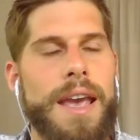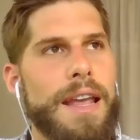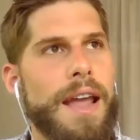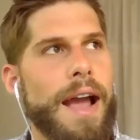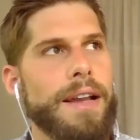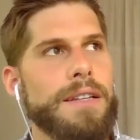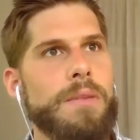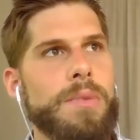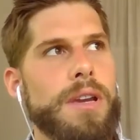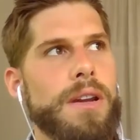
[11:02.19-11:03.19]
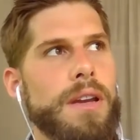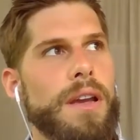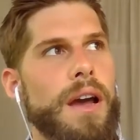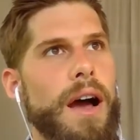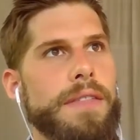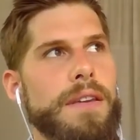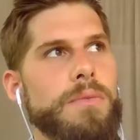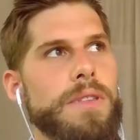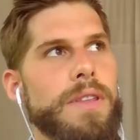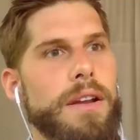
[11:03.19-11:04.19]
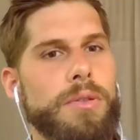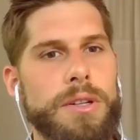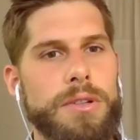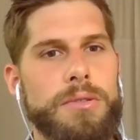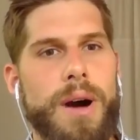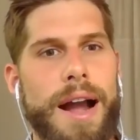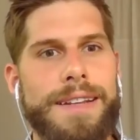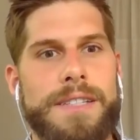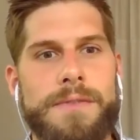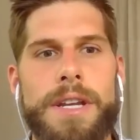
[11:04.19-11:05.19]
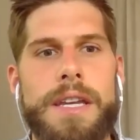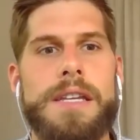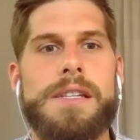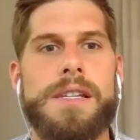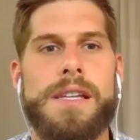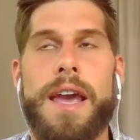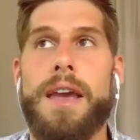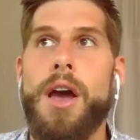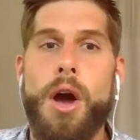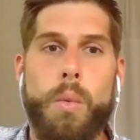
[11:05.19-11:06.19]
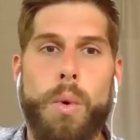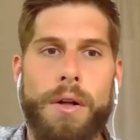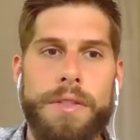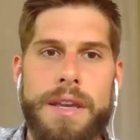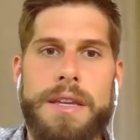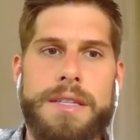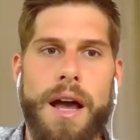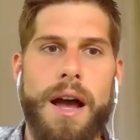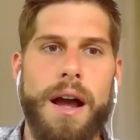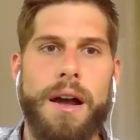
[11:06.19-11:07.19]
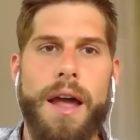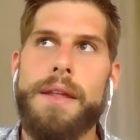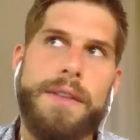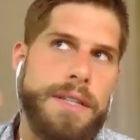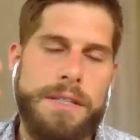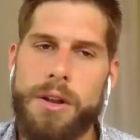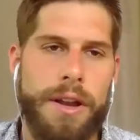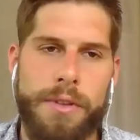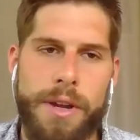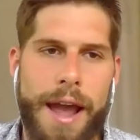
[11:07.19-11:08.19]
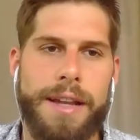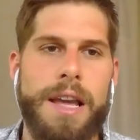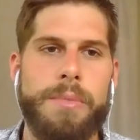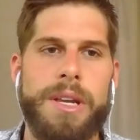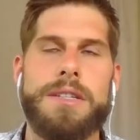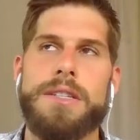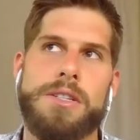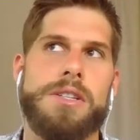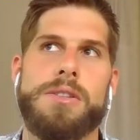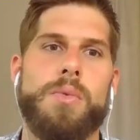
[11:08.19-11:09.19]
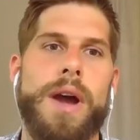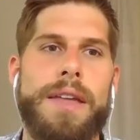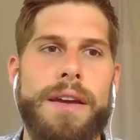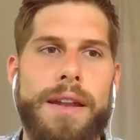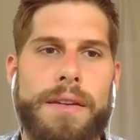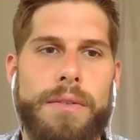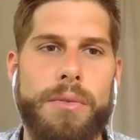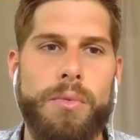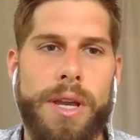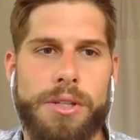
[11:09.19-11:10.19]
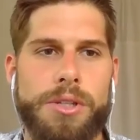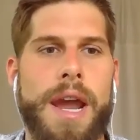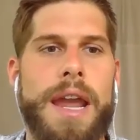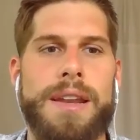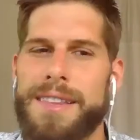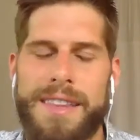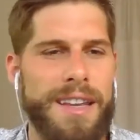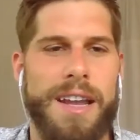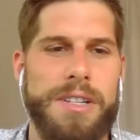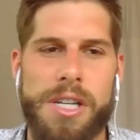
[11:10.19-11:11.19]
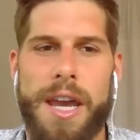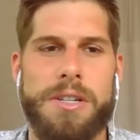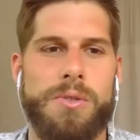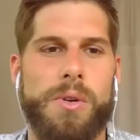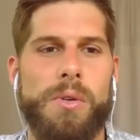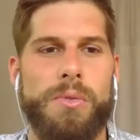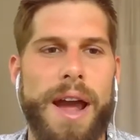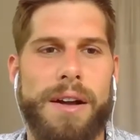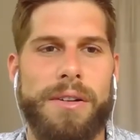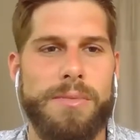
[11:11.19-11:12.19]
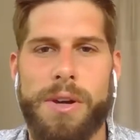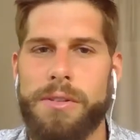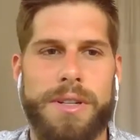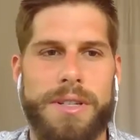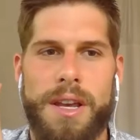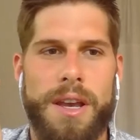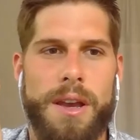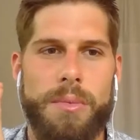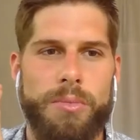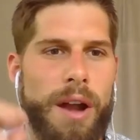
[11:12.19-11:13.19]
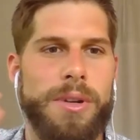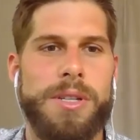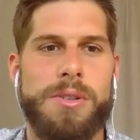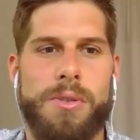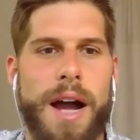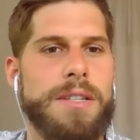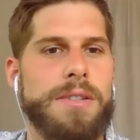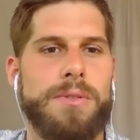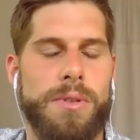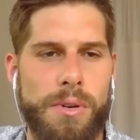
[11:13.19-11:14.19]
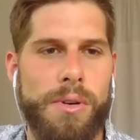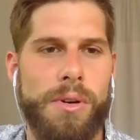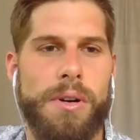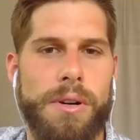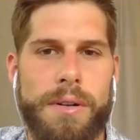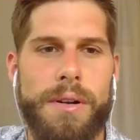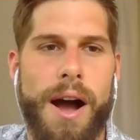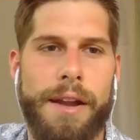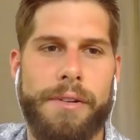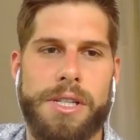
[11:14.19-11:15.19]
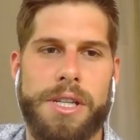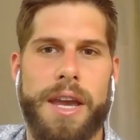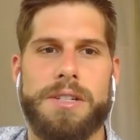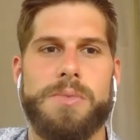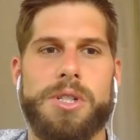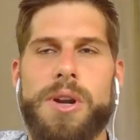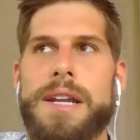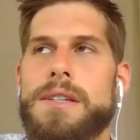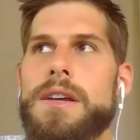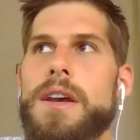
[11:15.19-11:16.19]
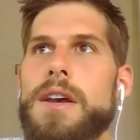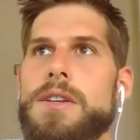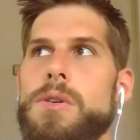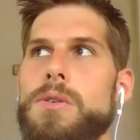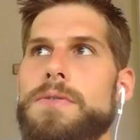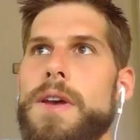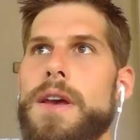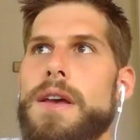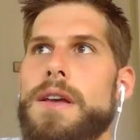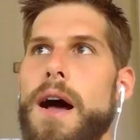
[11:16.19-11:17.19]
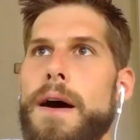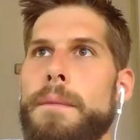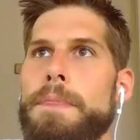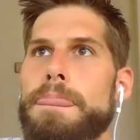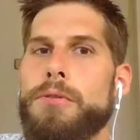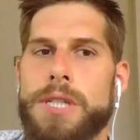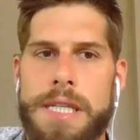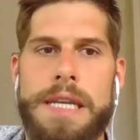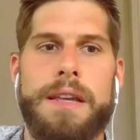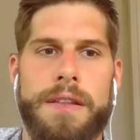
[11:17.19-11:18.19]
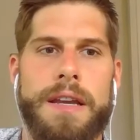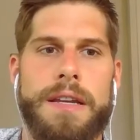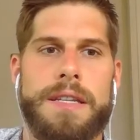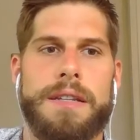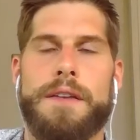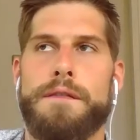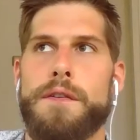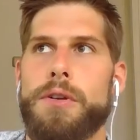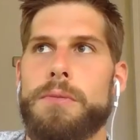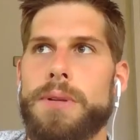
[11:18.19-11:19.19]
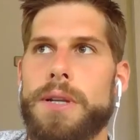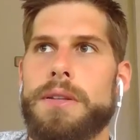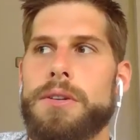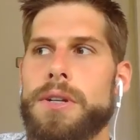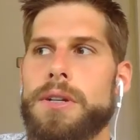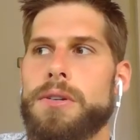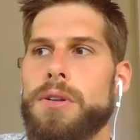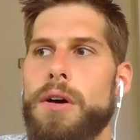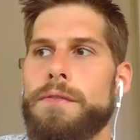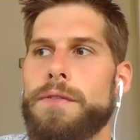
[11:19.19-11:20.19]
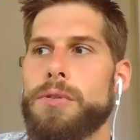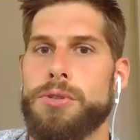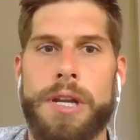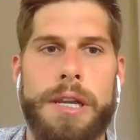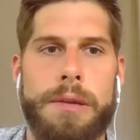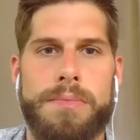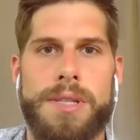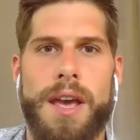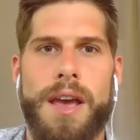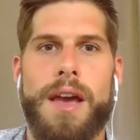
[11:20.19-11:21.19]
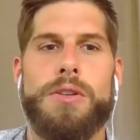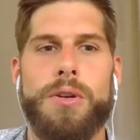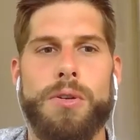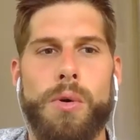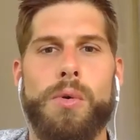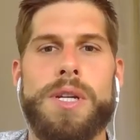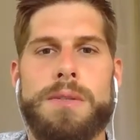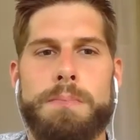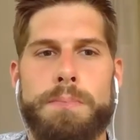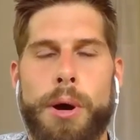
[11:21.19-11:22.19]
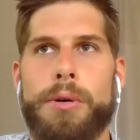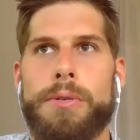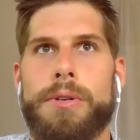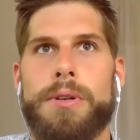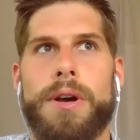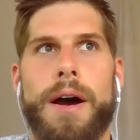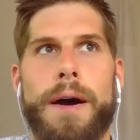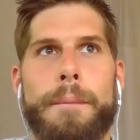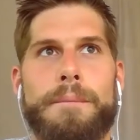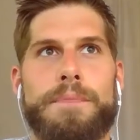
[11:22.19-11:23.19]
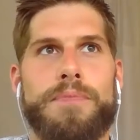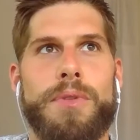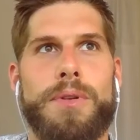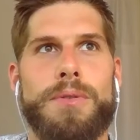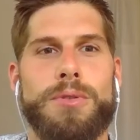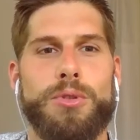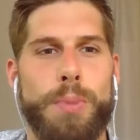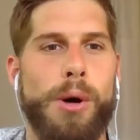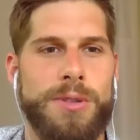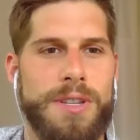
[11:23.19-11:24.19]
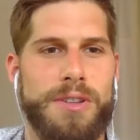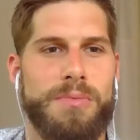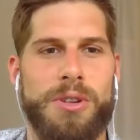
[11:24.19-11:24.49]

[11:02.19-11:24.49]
In academia, I think with that critical mind, it's very easy to say, well, these are, and this is not every academic. This is just the way that we are trained, I think, in education all round, whether it's primary school, high school, or higher education. We're trained to sort of Um, critique things, and if you're completely critical of your dreams, you can always poke um, loopholes in them.